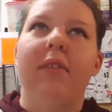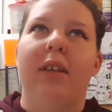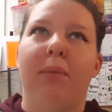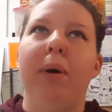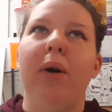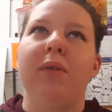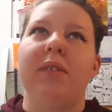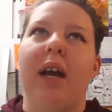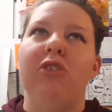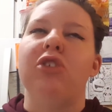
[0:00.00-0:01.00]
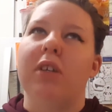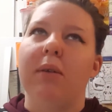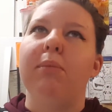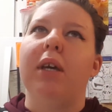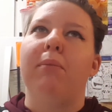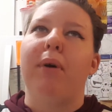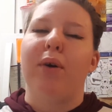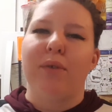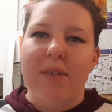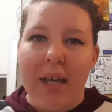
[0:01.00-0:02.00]
Composed, Ashley. Be
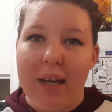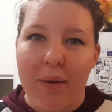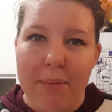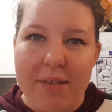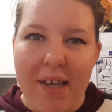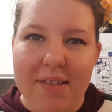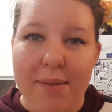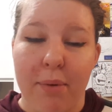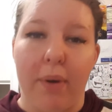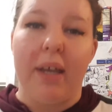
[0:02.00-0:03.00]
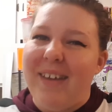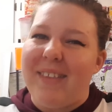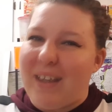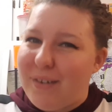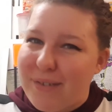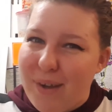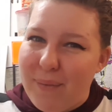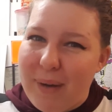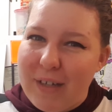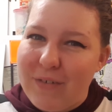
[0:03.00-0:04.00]
composed. Anyway, besides the point, thank you so
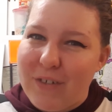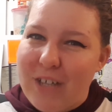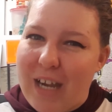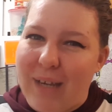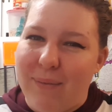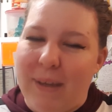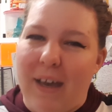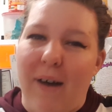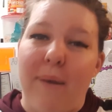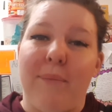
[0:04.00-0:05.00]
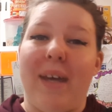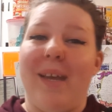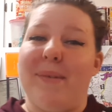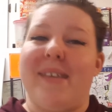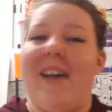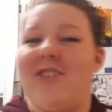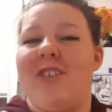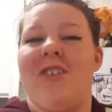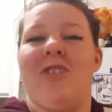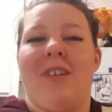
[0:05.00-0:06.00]
much for checking me out. My name is Ashley
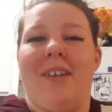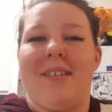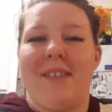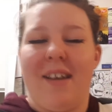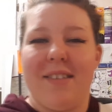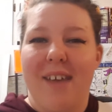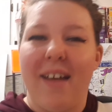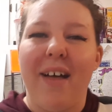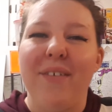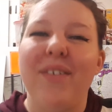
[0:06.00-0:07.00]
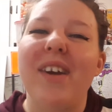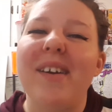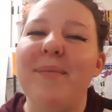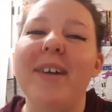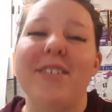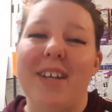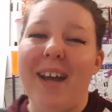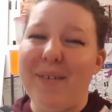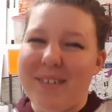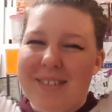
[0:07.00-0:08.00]
Shalina Signs. I love you very much, and
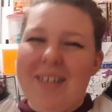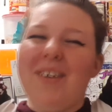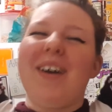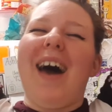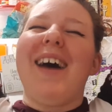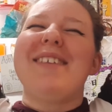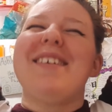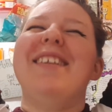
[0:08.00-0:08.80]
I will see you guys in